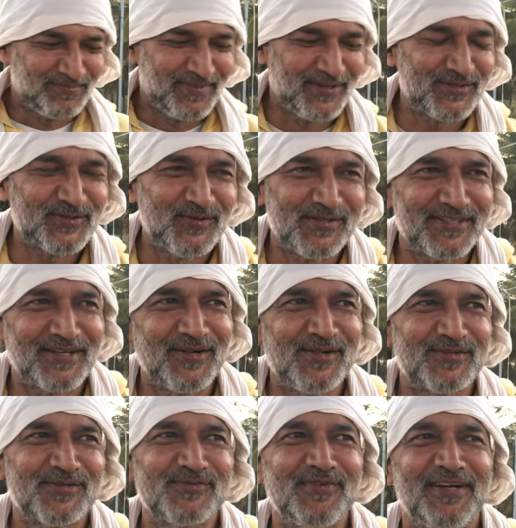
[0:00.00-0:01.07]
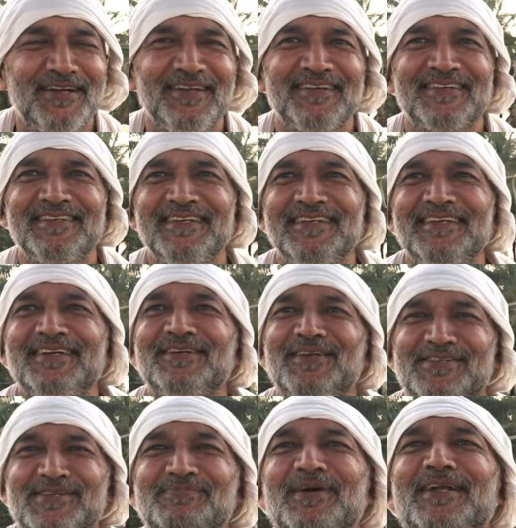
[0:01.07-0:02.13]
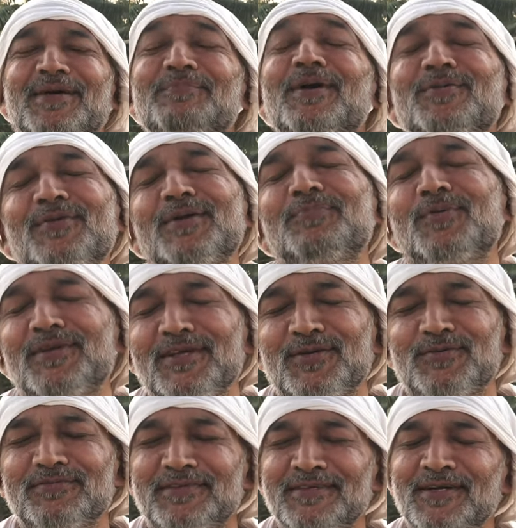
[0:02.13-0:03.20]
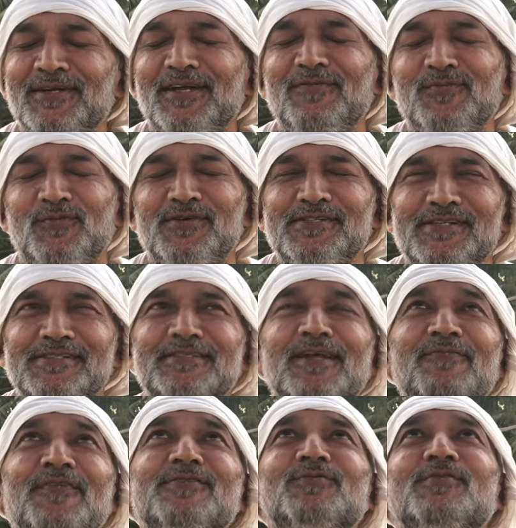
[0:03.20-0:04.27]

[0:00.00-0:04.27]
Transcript: My souls are also sweating. Doesn't matter, but you are putting tough questions, toughest